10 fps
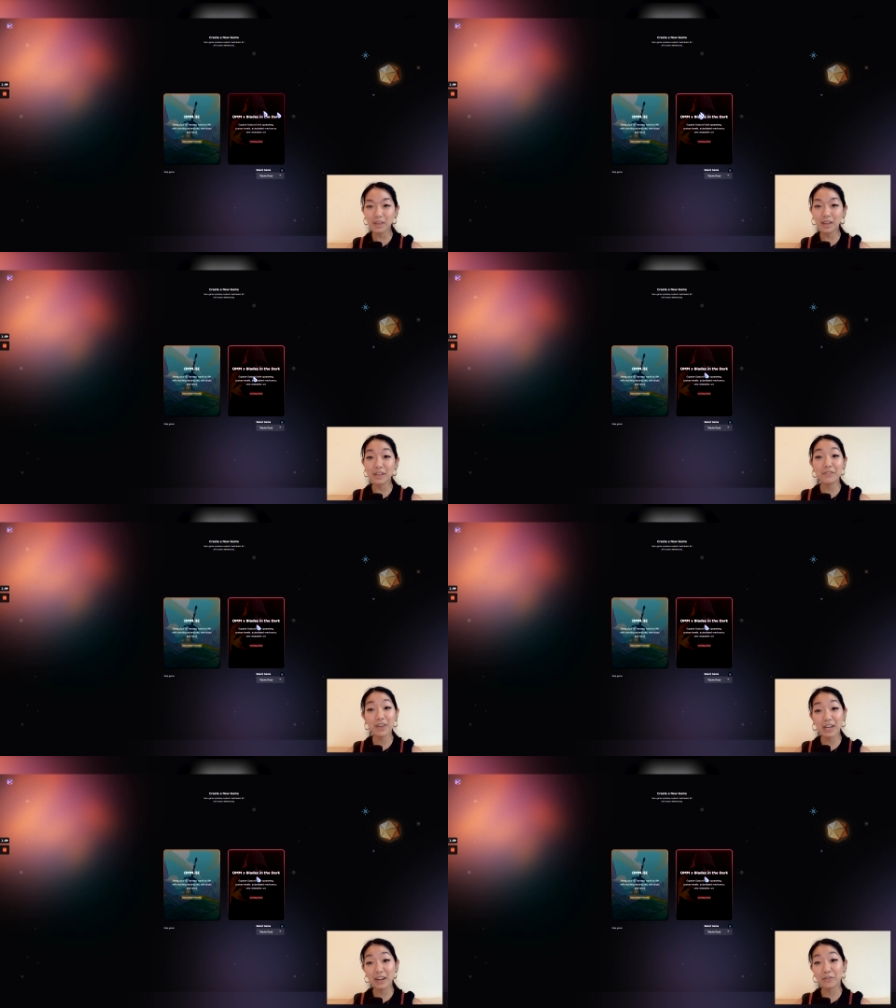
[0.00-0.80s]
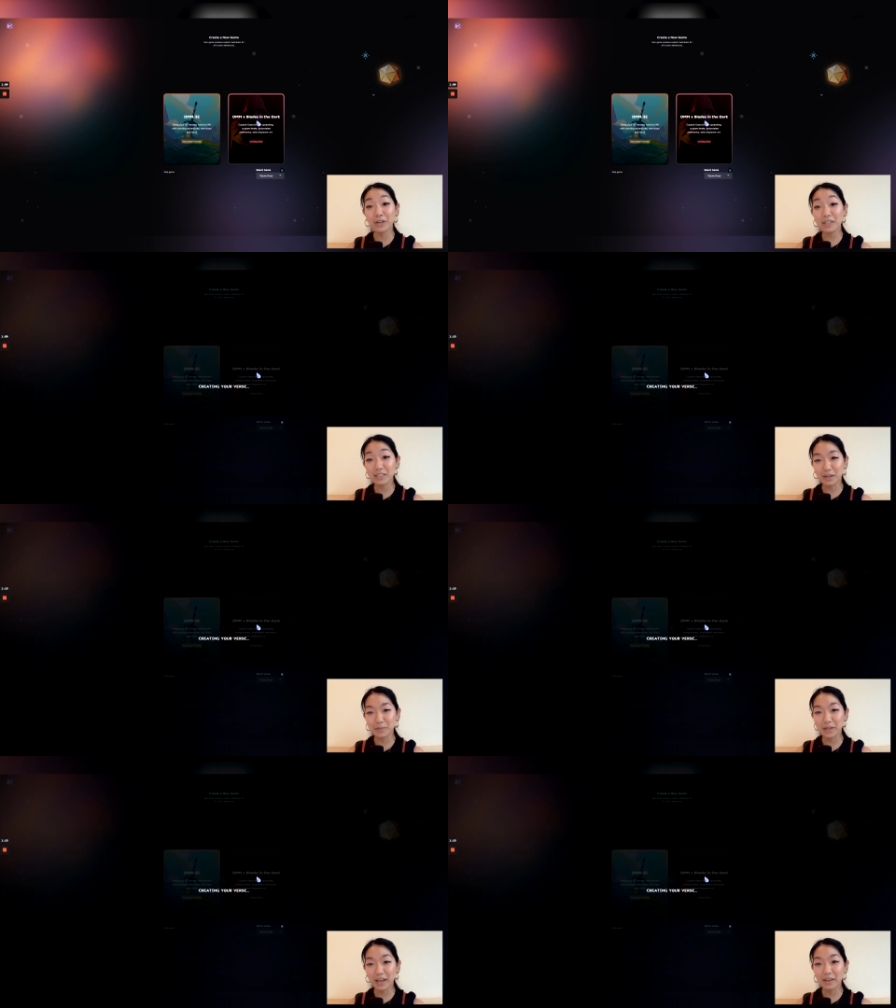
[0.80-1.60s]
And then inviting everyone else to come
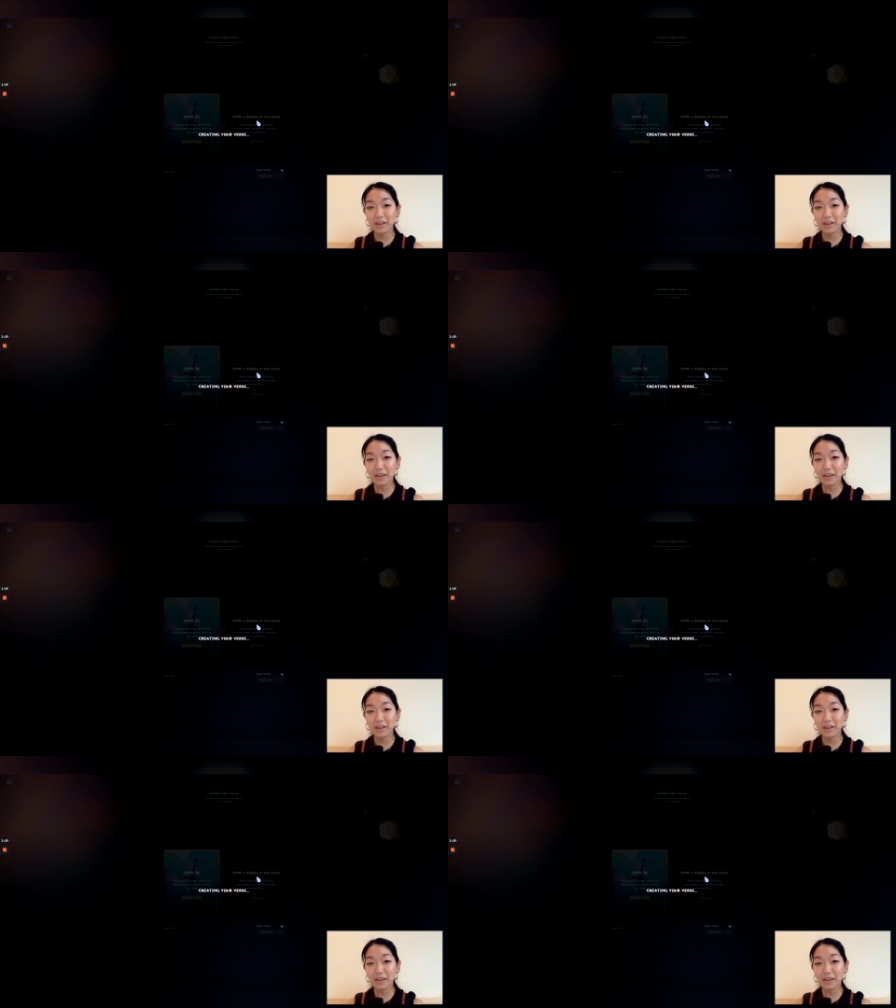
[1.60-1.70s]
play.